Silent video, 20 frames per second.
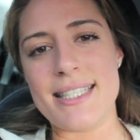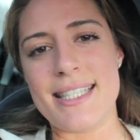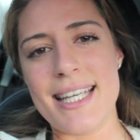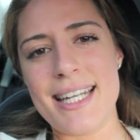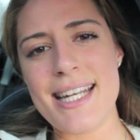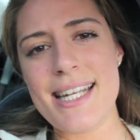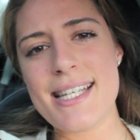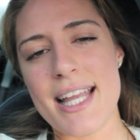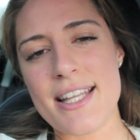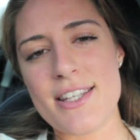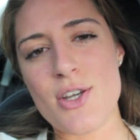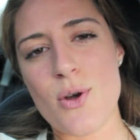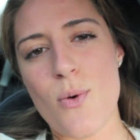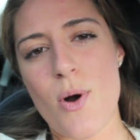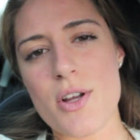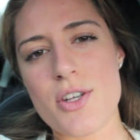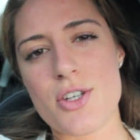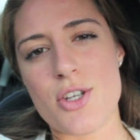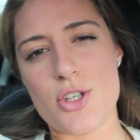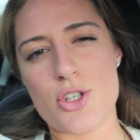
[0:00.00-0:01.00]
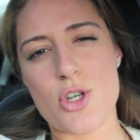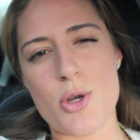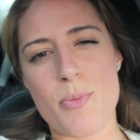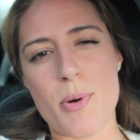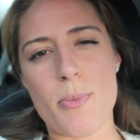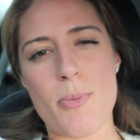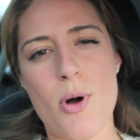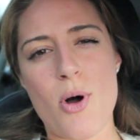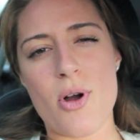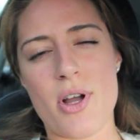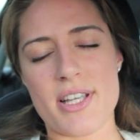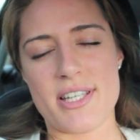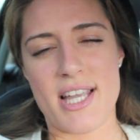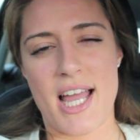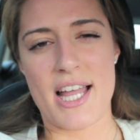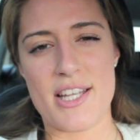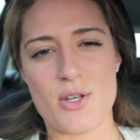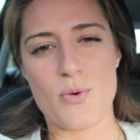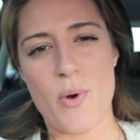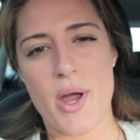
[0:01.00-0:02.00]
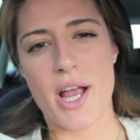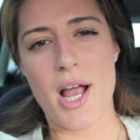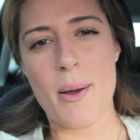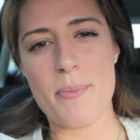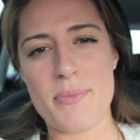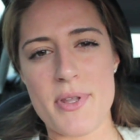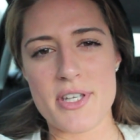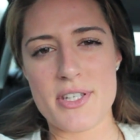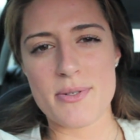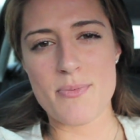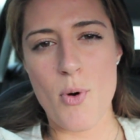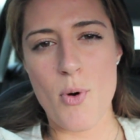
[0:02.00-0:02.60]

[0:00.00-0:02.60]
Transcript: Didn't get to watch the Super Bowl because I had to wake up this